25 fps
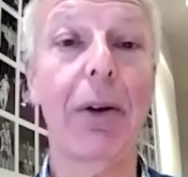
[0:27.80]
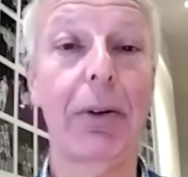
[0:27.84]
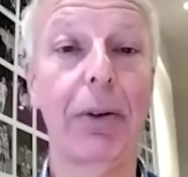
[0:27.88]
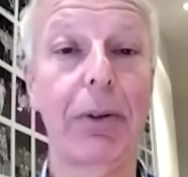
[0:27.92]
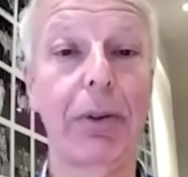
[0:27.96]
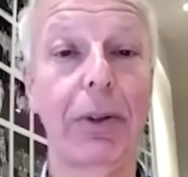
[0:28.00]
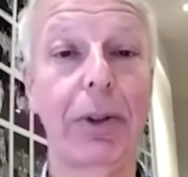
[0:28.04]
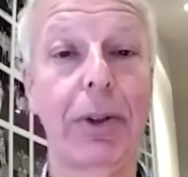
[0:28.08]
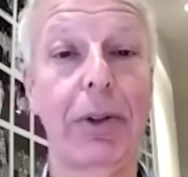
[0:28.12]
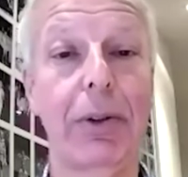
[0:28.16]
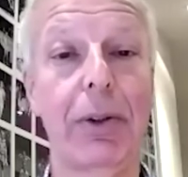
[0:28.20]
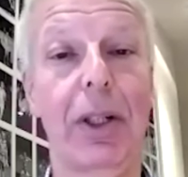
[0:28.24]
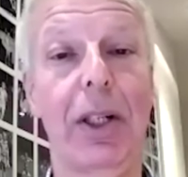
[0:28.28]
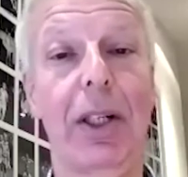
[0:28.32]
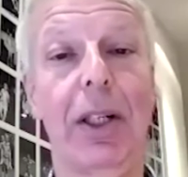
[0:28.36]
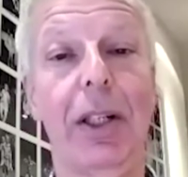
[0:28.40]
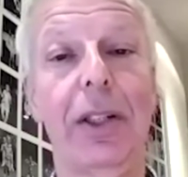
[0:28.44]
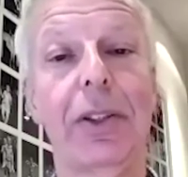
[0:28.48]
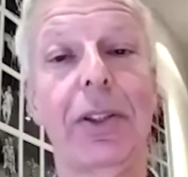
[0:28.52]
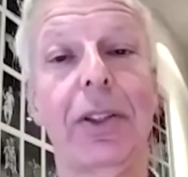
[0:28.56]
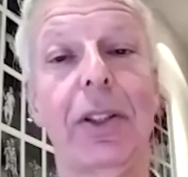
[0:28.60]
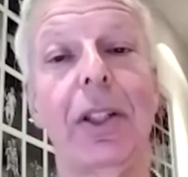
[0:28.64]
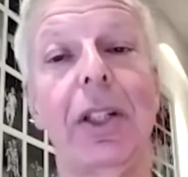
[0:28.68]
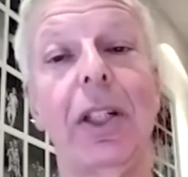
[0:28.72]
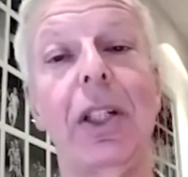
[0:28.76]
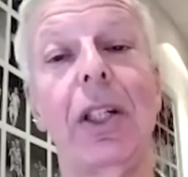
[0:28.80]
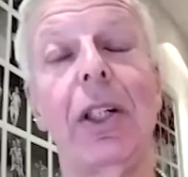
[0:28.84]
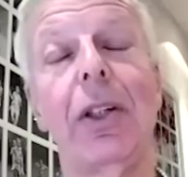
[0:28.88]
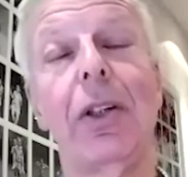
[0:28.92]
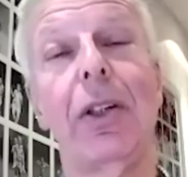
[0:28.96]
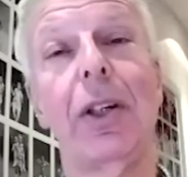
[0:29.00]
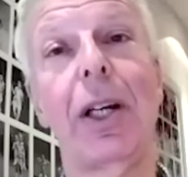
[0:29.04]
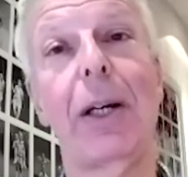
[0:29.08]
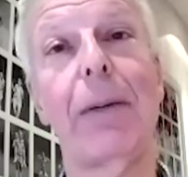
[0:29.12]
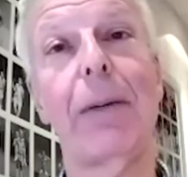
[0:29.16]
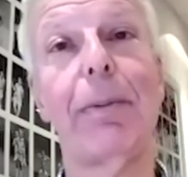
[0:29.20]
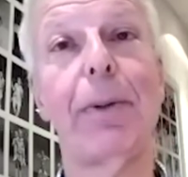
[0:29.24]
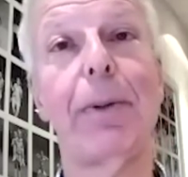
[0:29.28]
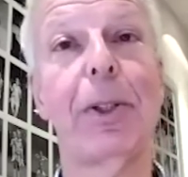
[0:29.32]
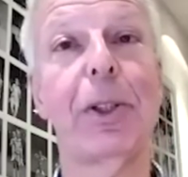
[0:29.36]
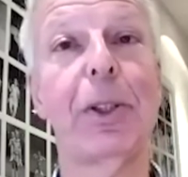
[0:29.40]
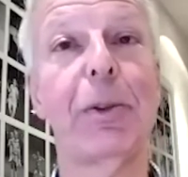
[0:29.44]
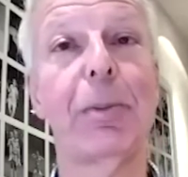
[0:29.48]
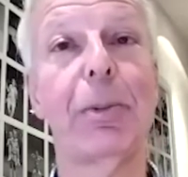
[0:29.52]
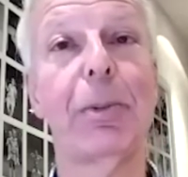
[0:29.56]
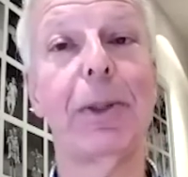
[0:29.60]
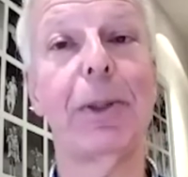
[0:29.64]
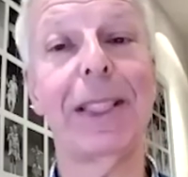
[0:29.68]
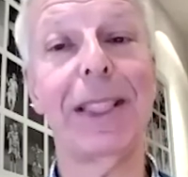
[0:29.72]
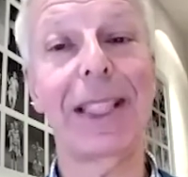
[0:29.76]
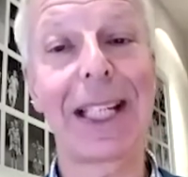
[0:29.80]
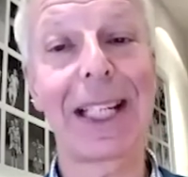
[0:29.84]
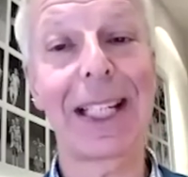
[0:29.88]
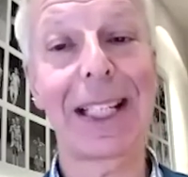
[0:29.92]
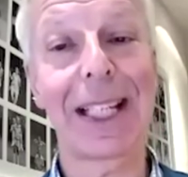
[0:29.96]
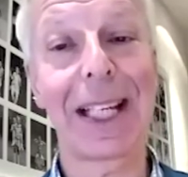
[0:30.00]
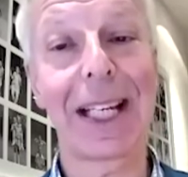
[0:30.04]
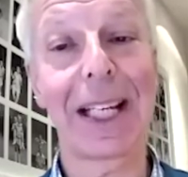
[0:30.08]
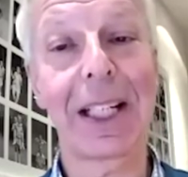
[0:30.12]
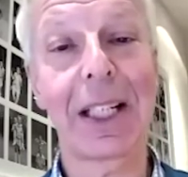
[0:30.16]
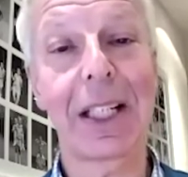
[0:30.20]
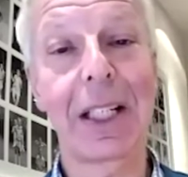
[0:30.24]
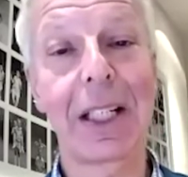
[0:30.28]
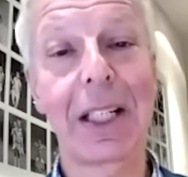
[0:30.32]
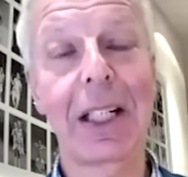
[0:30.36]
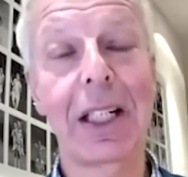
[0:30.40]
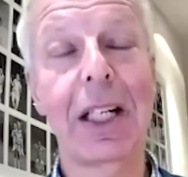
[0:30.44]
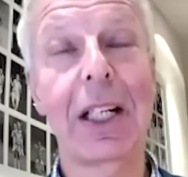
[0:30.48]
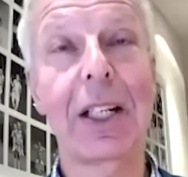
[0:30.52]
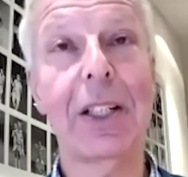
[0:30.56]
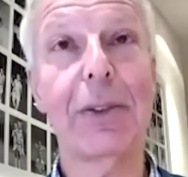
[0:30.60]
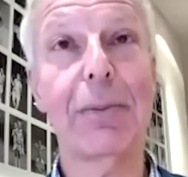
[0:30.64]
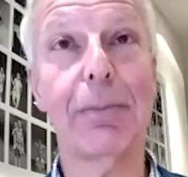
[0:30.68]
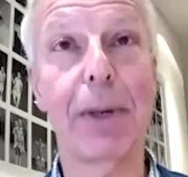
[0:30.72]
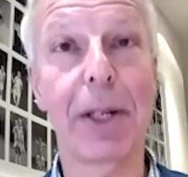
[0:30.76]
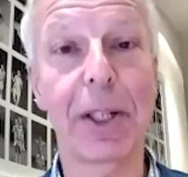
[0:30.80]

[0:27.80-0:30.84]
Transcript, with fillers: How, you ask, could I possibly say that,